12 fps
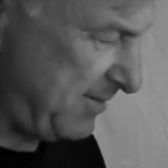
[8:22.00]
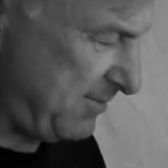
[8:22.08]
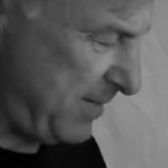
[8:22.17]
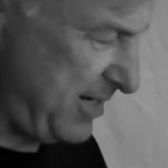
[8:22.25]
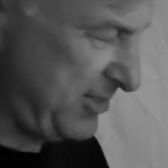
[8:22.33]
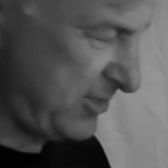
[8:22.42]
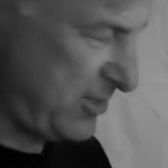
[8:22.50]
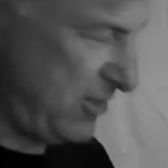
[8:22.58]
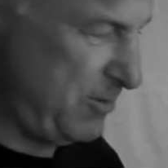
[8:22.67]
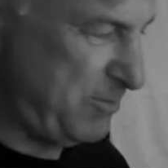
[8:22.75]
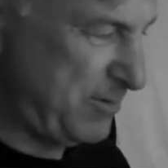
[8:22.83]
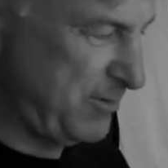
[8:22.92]
my
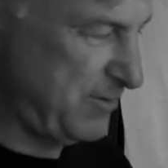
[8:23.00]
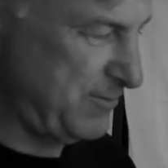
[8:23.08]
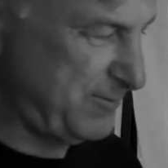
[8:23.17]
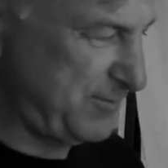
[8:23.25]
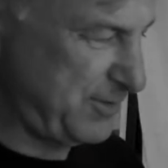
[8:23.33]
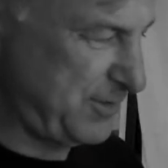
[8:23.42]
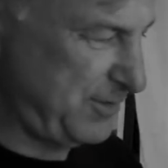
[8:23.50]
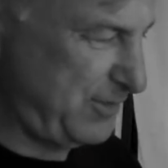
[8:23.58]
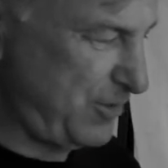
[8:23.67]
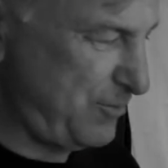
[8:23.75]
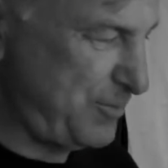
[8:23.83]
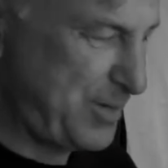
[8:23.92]
scope for the
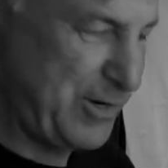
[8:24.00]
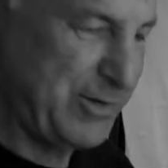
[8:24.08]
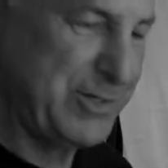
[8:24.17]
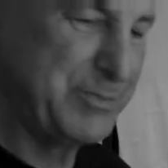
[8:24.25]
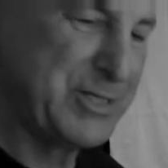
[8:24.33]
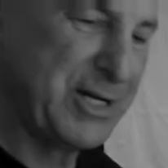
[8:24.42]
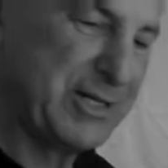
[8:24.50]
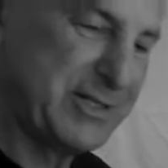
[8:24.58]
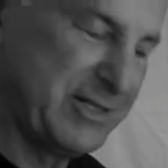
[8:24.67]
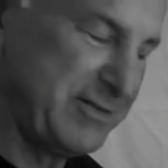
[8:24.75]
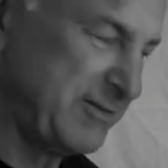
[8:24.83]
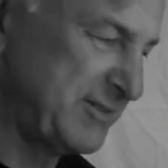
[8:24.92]
low-powered
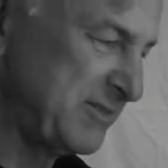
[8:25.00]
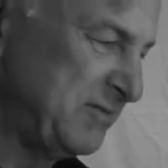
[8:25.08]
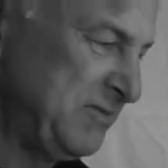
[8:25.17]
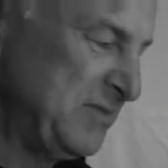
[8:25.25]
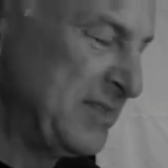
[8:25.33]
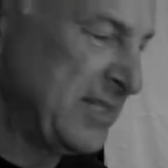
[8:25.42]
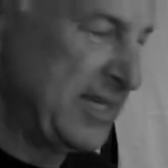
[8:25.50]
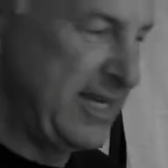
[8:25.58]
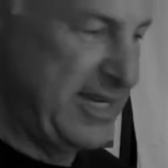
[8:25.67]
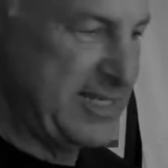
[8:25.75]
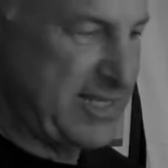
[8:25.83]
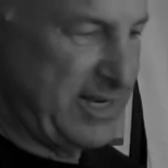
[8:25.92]
objective.
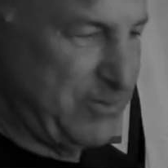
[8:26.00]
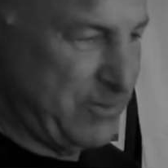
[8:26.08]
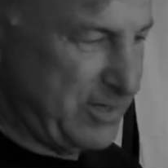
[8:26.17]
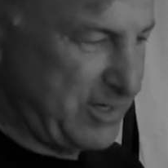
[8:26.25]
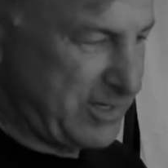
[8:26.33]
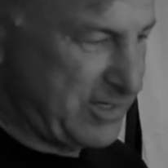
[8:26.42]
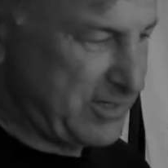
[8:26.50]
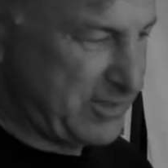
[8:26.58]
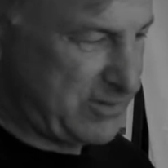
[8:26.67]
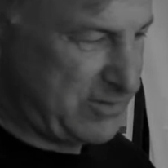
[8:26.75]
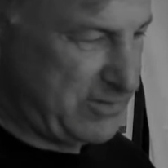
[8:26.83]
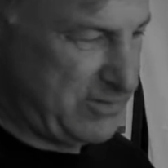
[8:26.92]
As I work
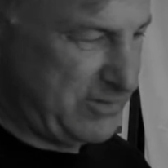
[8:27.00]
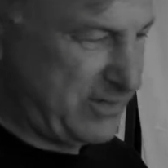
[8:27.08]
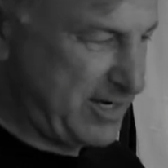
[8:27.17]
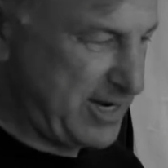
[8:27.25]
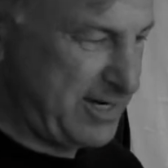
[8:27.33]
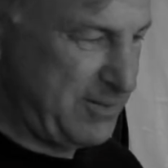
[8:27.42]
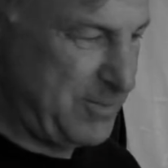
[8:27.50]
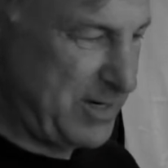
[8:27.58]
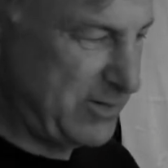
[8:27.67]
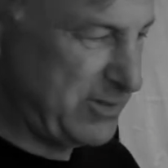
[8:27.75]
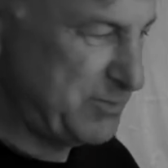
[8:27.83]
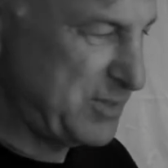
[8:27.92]
through higher
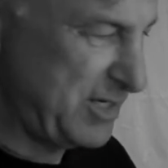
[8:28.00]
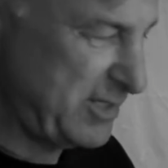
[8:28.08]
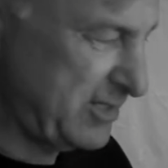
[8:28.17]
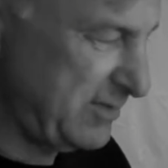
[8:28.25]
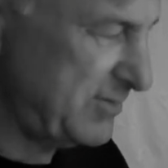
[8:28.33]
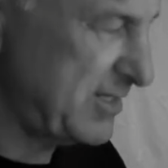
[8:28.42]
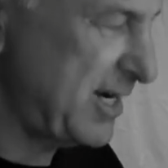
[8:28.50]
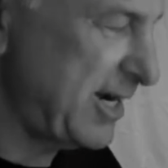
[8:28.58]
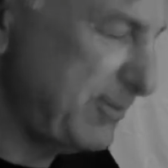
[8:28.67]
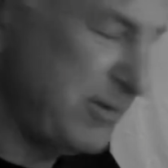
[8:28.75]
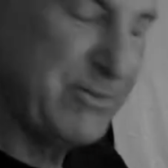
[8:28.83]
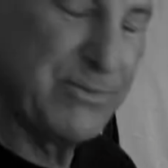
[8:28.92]
powered objectives,
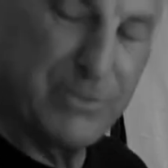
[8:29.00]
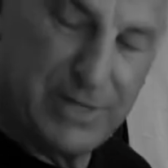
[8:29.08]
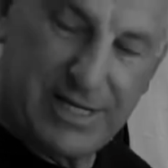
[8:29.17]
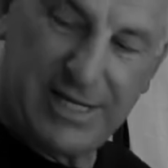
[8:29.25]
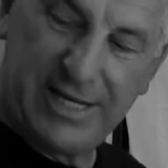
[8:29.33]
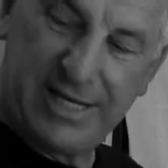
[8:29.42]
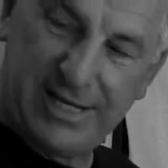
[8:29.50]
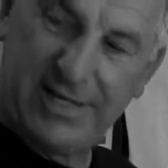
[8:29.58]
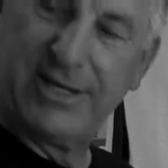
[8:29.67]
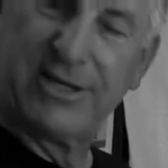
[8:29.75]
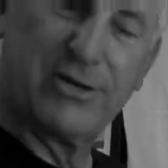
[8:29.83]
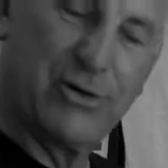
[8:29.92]
I would
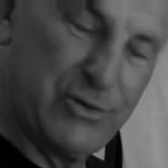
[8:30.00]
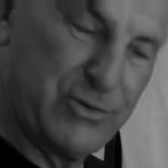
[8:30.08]
go